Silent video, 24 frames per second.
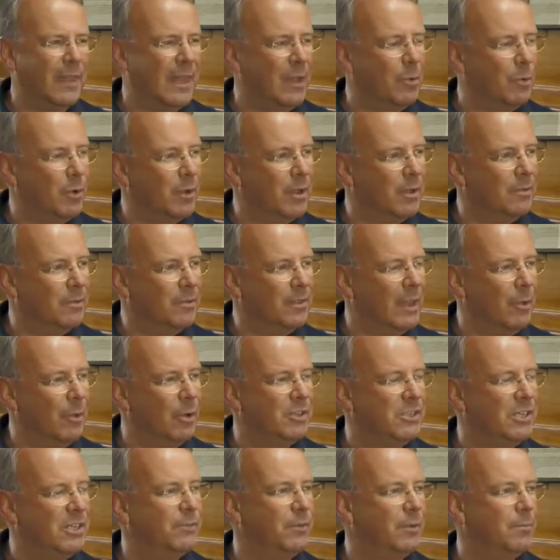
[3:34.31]
because were there
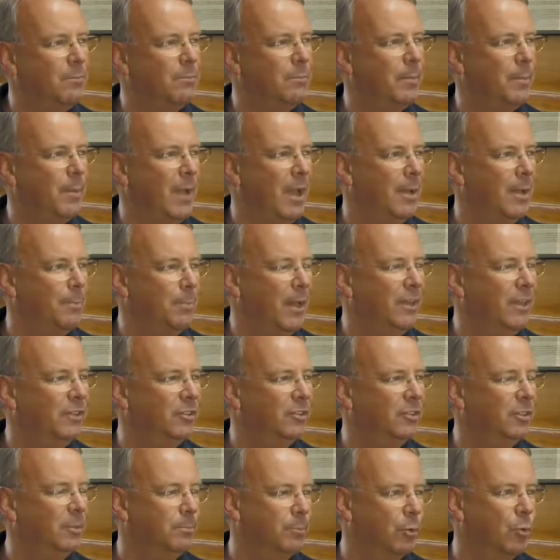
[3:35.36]
were different uh,
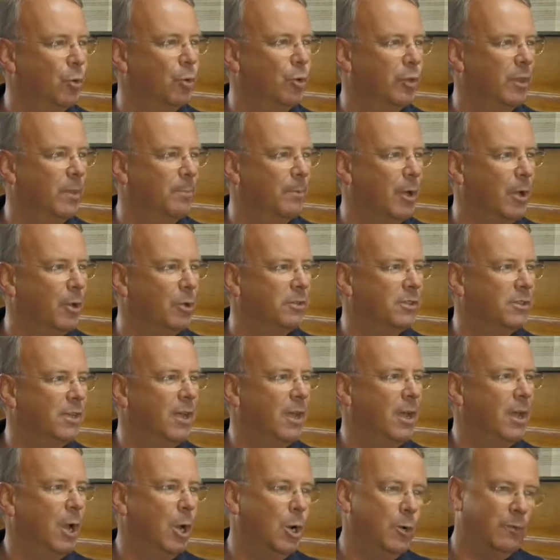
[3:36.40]
places to board the boat
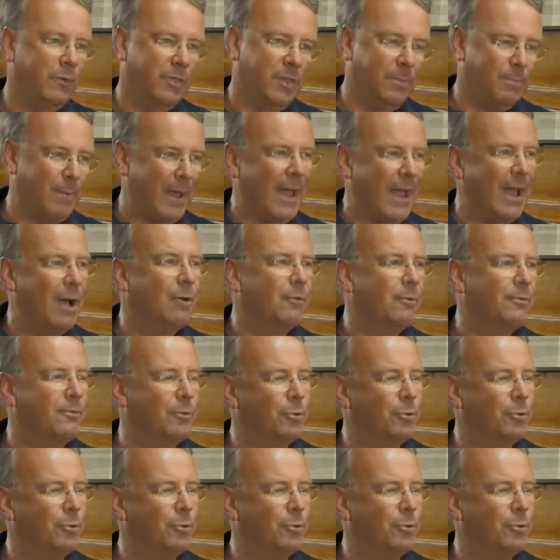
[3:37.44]
over the bow